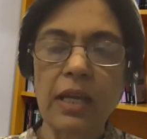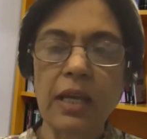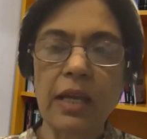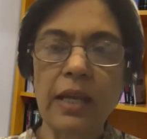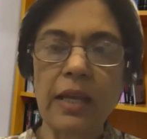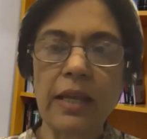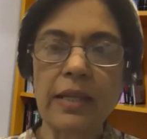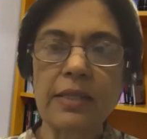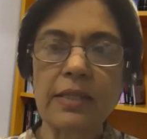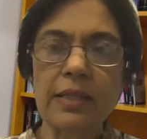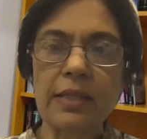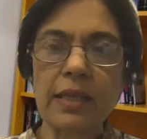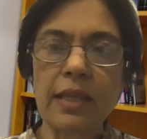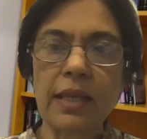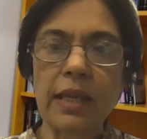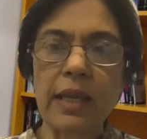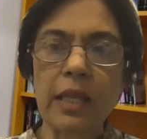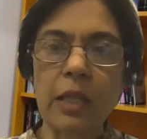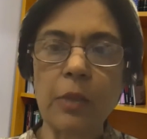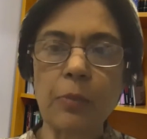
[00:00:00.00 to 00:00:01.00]
and
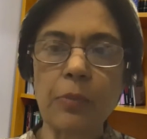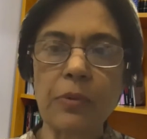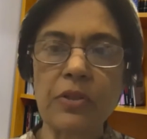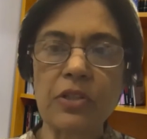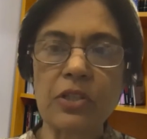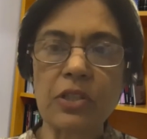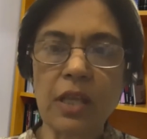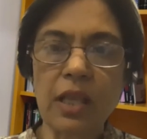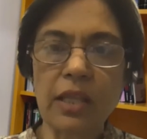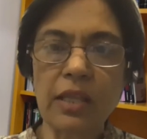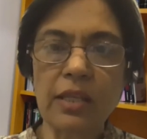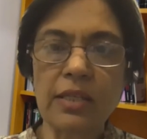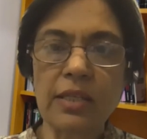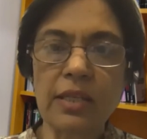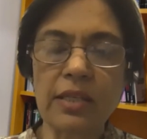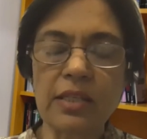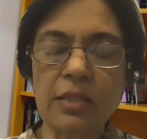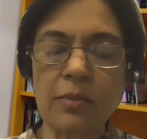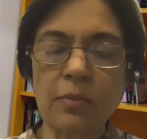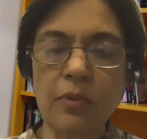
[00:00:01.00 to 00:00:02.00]
help
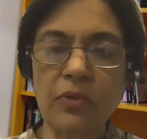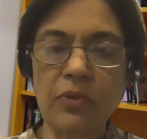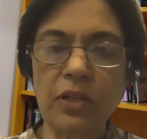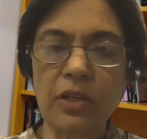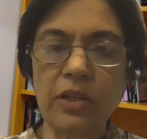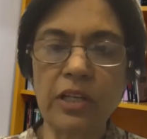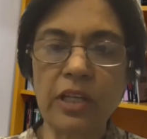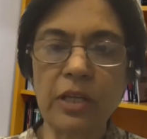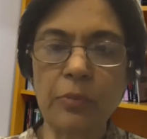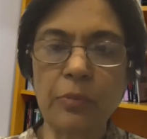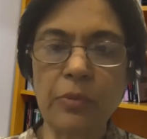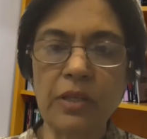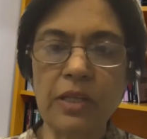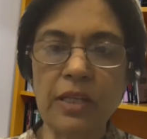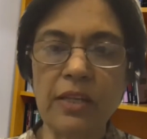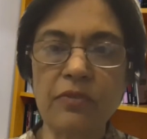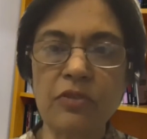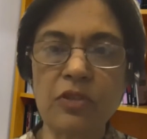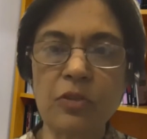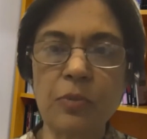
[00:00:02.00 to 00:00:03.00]
consolidate some of the earlier
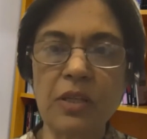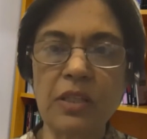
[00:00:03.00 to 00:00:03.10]
beliefs.